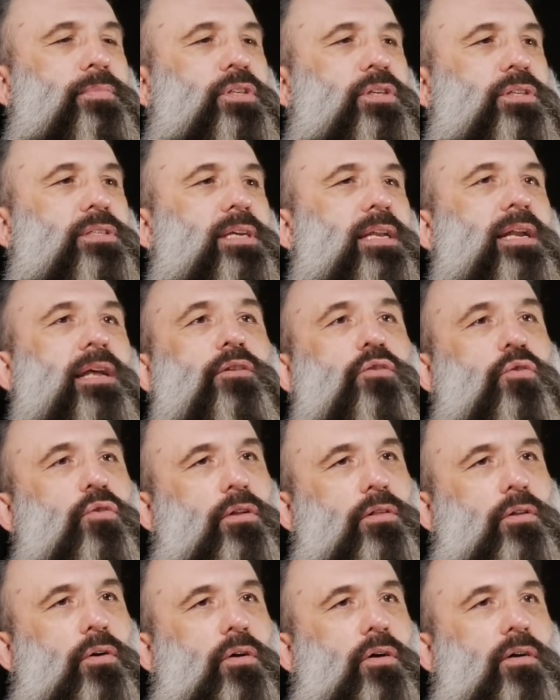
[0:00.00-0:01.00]
Jacinta
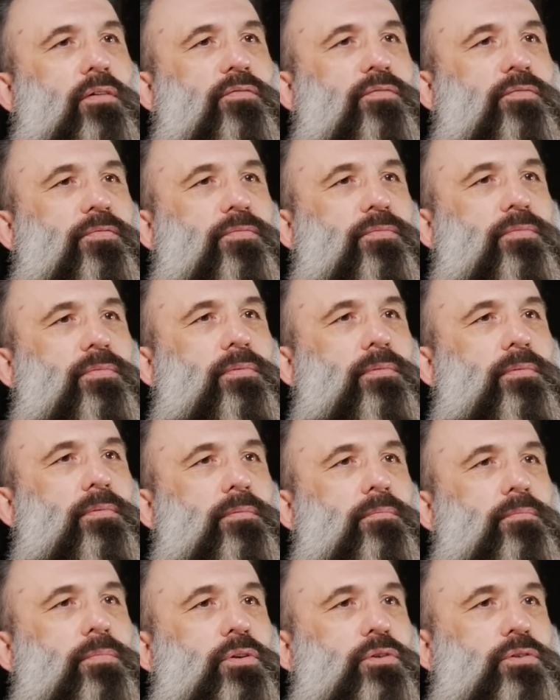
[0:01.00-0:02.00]
knew a lot of
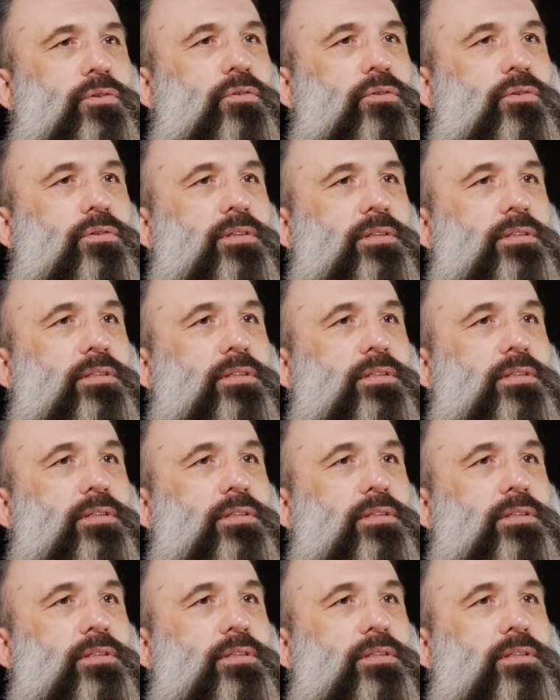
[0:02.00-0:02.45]
musos